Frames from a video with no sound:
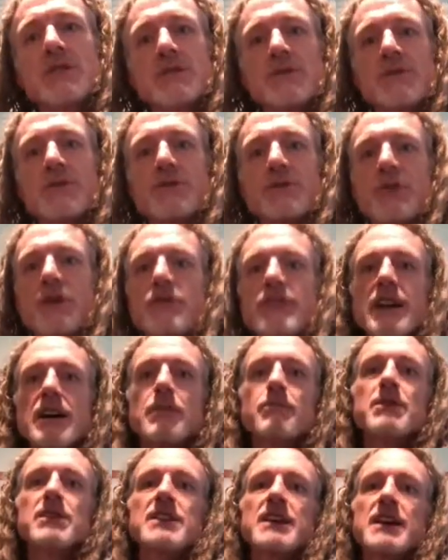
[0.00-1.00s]
throw that
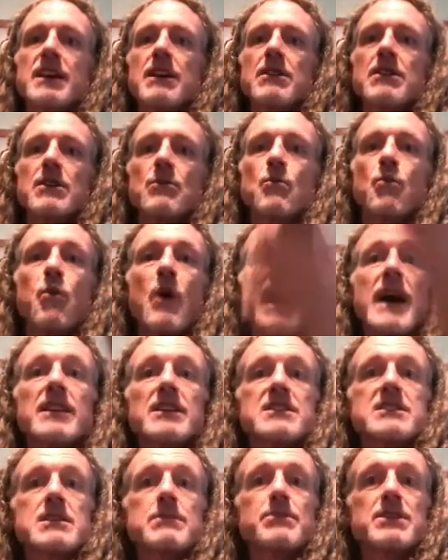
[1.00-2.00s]
up in the air, and while
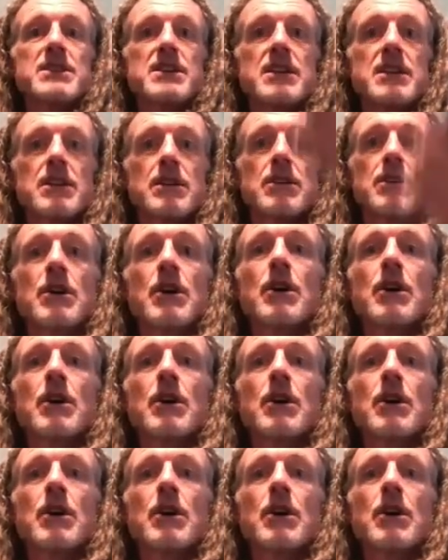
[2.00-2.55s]
it's up in the air,